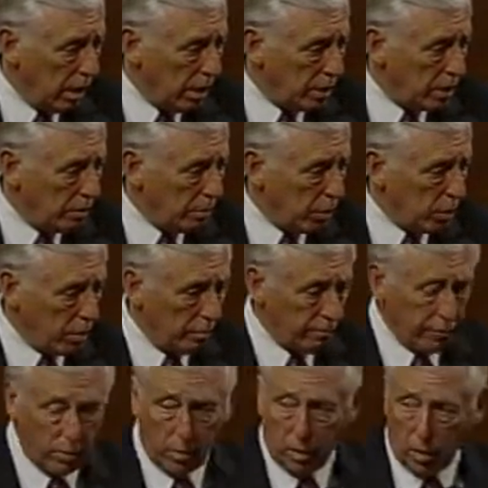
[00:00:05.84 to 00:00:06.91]
It's important
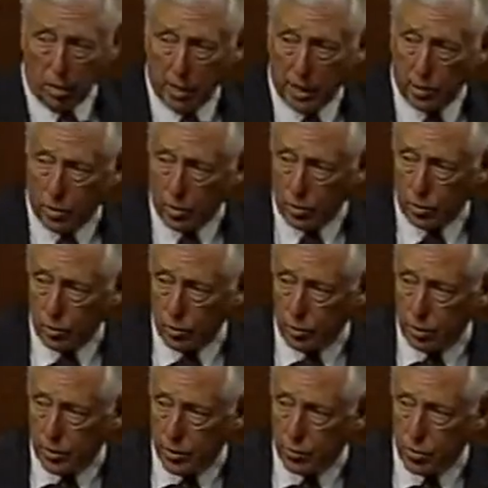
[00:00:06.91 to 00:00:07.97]
for our
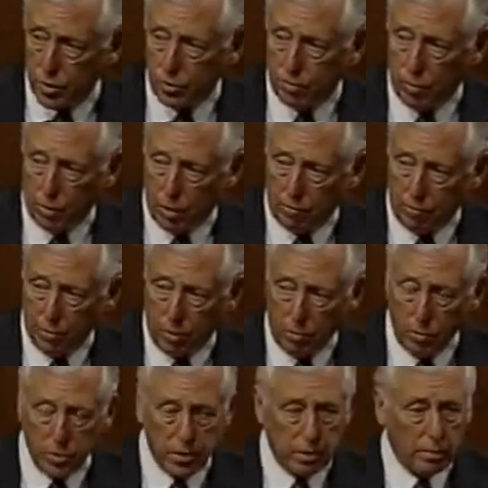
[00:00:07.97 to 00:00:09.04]
agricultural interests, for our
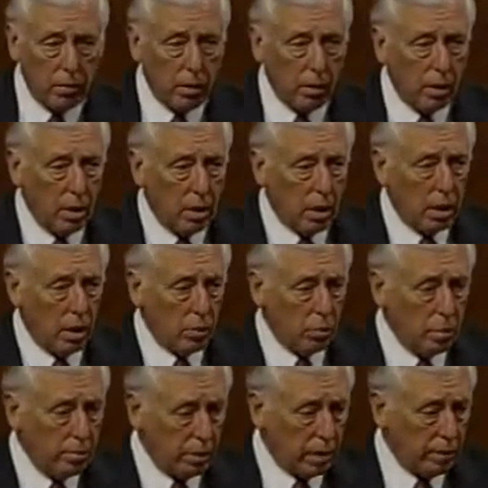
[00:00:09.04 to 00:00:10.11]
farmers.
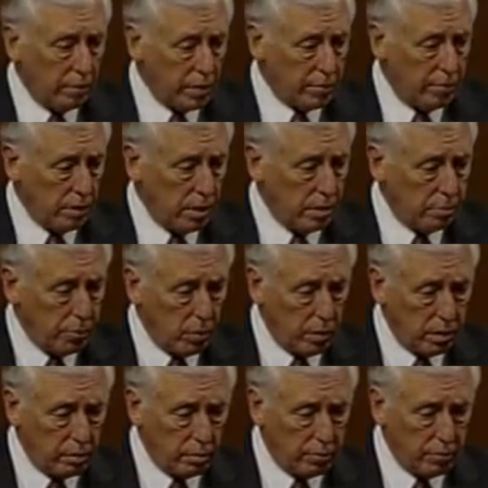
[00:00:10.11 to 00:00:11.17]
We believe it's very
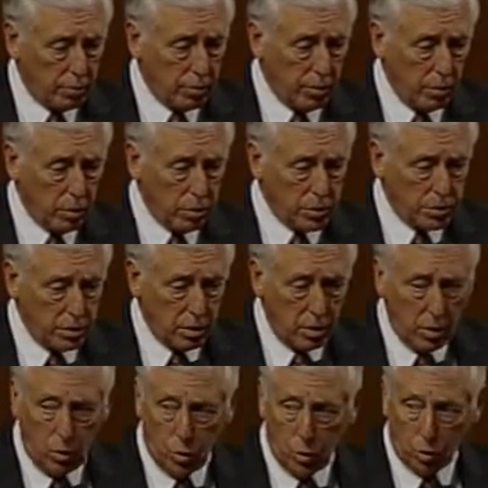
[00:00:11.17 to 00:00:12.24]
important for those
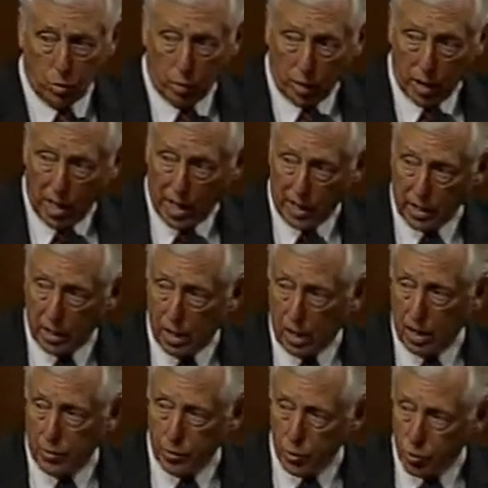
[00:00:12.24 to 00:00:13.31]
who are relying
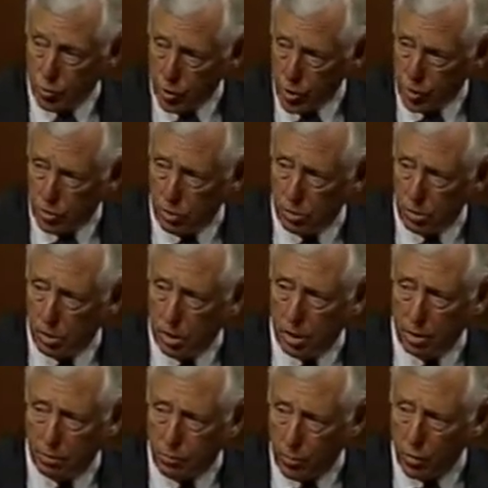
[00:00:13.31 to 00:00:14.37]
on nutritional
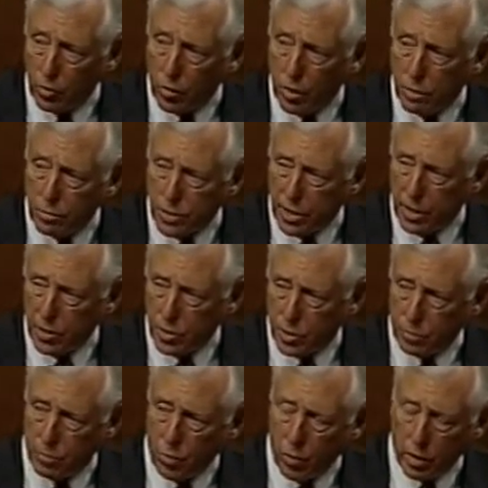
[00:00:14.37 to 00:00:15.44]
programs and
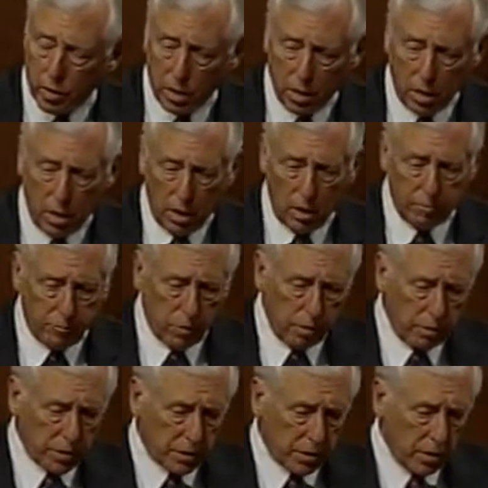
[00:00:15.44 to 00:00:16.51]
support
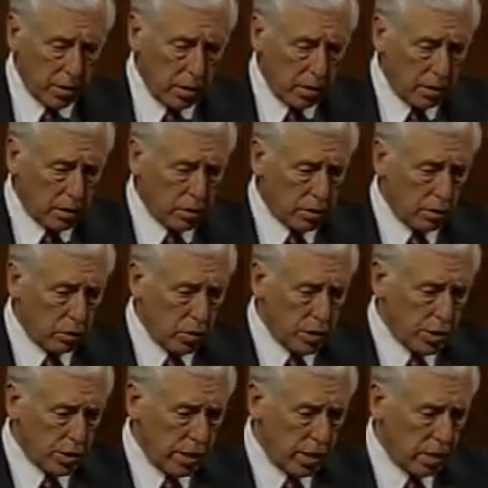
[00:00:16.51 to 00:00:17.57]
from us. So we
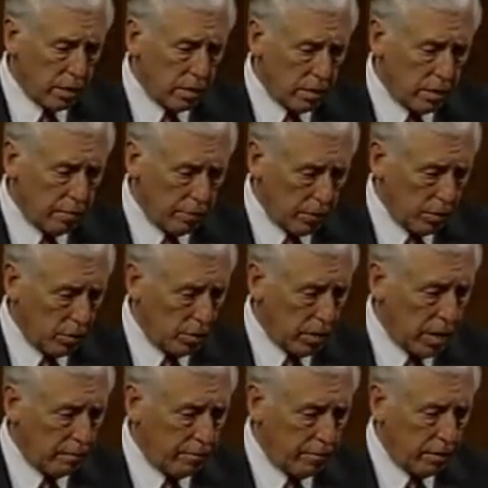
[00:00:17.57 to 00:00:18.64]
share the view
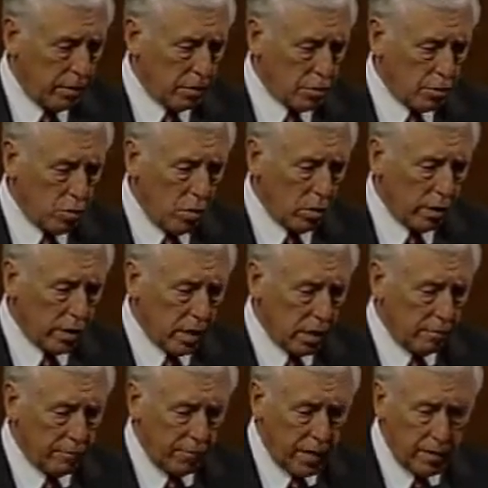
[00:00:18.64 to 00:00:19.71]
and strongly
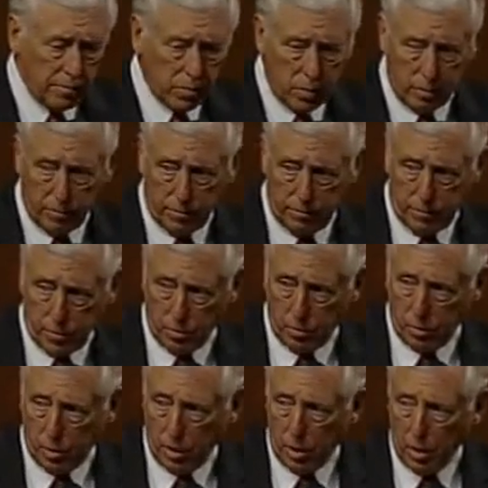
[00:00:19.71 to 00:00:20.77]
in favor of the view